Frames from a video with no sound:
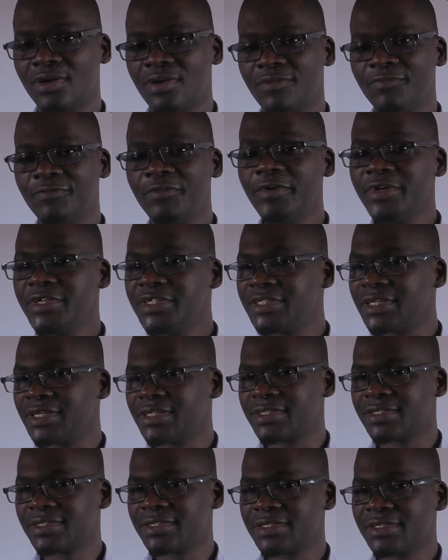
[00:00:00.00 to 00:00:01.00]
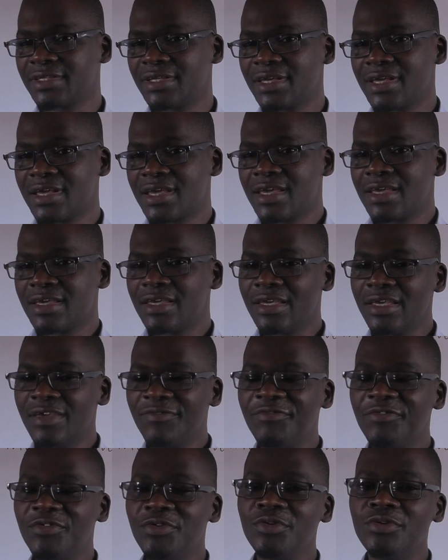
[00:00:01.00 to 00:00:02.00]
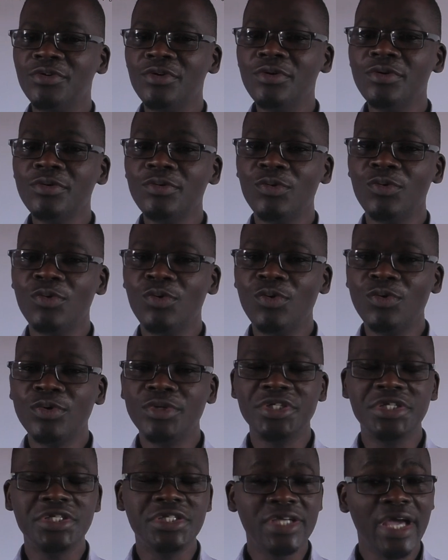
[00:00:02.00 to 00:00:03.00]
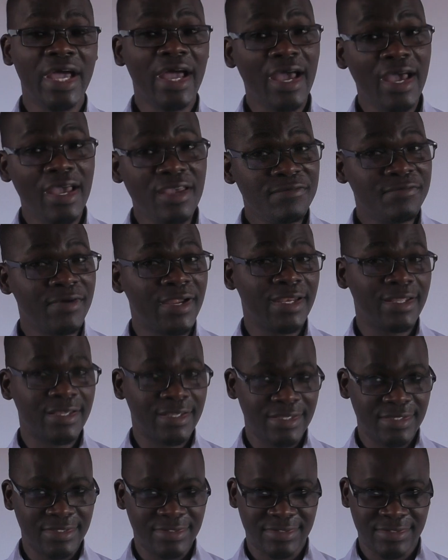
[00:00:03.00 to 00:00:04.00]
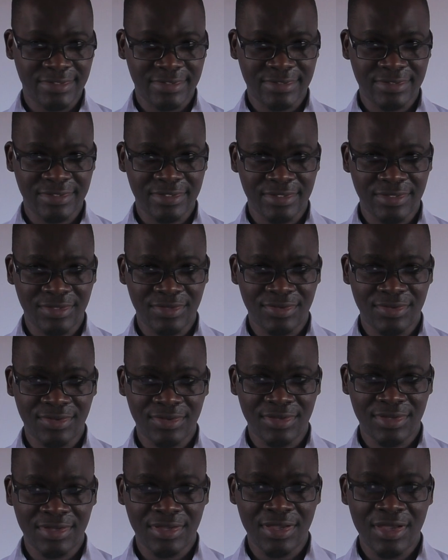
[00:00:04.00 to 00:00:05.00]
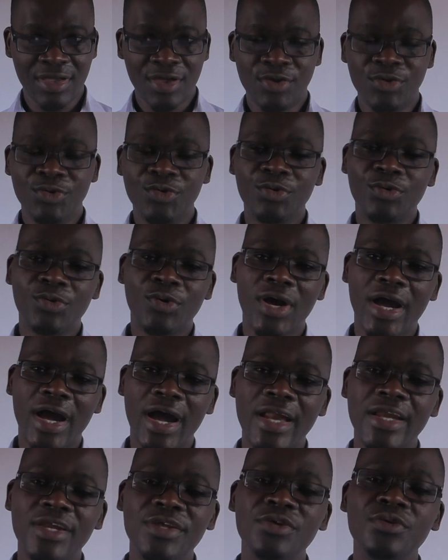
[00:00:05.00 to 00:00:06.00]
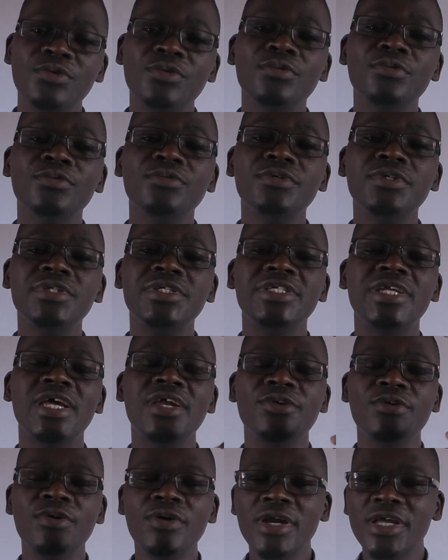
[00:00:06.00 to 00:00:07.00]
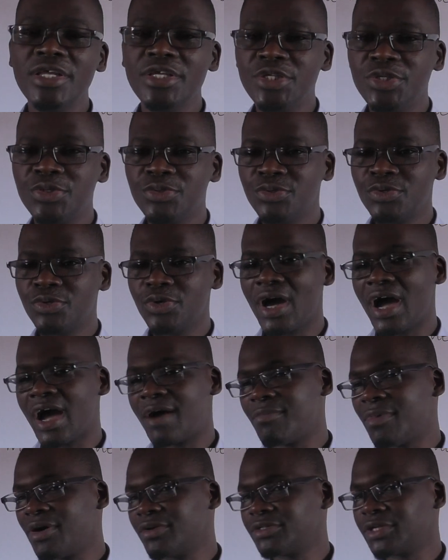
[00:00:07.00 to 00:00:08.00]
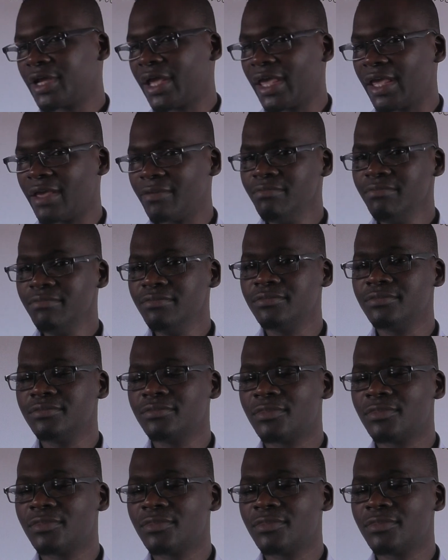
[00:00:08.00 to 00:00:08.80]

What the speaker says: For instance, if you know who teacher Ivan is, you can use the knowledge you know about him